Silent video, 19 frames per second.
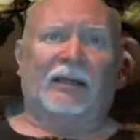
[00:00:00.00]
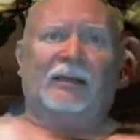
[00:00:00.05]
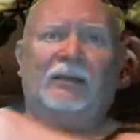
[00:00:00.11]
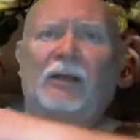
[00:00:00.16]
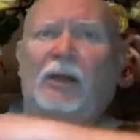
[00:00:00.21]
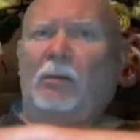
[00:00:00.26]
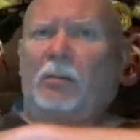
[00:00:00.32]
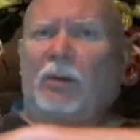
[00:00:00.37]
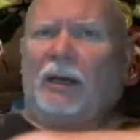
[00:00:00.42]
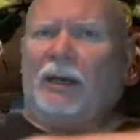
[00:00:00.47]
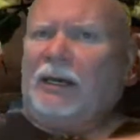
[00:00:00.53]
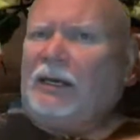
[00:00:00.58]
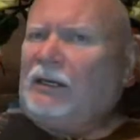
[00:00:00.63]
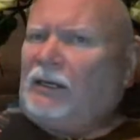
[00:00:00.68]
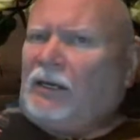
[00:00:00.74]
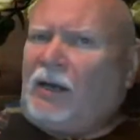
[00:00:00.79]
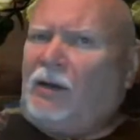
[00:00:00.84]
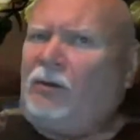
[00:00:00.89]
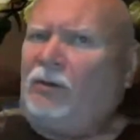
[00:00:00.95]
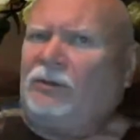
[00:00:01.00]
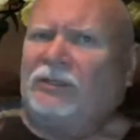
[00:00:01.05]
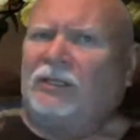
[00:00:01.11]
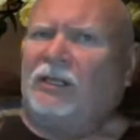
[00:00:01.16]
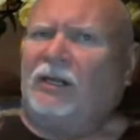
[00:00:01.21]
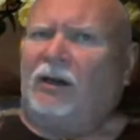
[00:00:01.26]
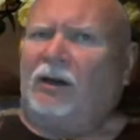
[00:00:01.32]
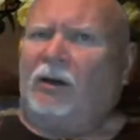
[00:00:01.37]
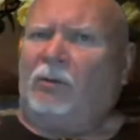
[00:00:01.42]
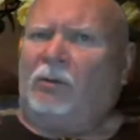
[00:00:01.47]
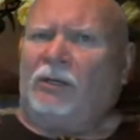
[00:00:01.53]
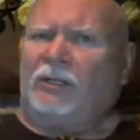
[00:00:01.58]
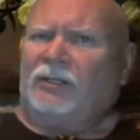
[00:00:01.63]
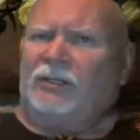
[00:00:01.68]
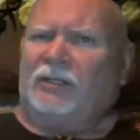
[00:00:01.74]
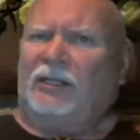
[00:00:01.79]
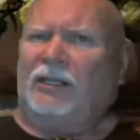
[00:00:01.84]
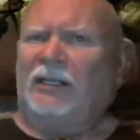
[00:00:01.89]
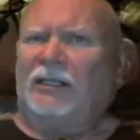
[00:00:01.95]
Nobody knows it all. We're
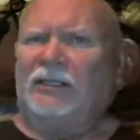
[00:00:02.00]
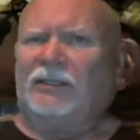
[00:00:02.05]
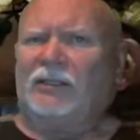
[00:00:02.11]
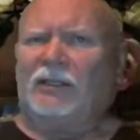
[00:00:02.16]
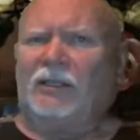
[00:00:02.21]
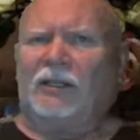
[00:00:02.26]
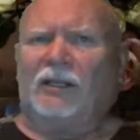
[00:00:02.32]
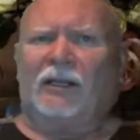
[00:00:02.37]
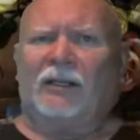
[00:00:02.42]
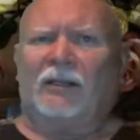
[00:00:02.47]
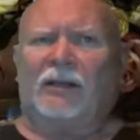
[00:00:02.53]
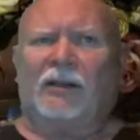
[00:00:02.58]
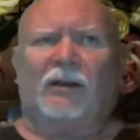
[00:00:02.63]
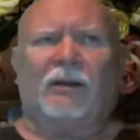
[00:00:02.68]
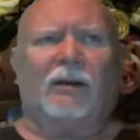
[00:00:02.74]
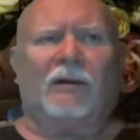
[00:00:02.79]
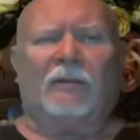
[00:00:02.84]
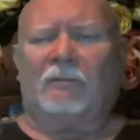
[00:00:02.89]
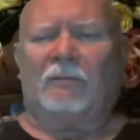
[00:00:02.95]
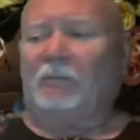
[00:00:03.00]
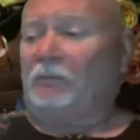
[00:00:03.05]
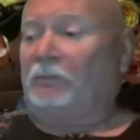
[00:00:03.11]
still on this learning curve.